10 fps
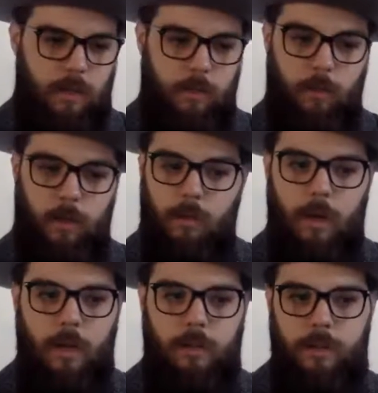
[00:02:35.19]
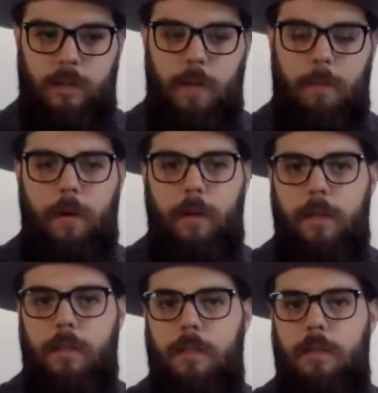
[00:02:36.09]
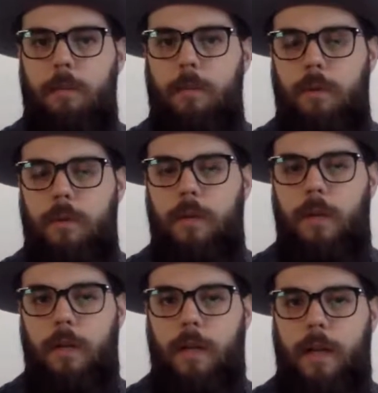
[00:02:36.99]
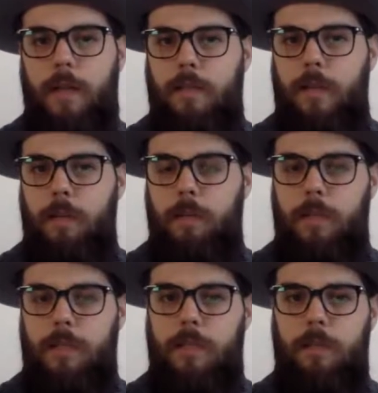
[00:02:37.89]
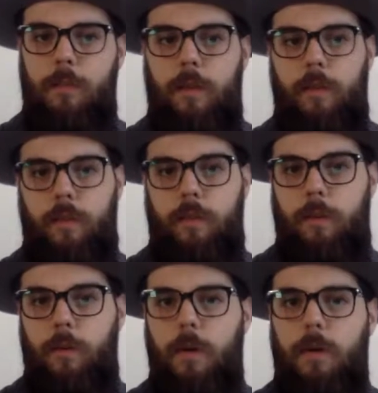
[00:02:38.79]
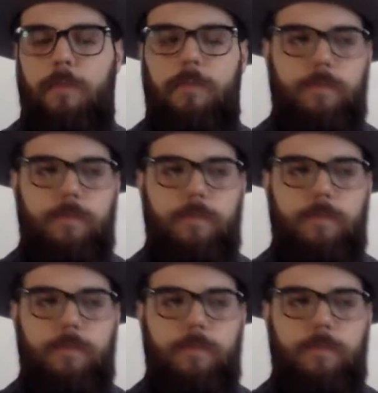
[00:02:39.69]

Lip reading: Did really well. It just came out in December. Lionsgate released it with 31.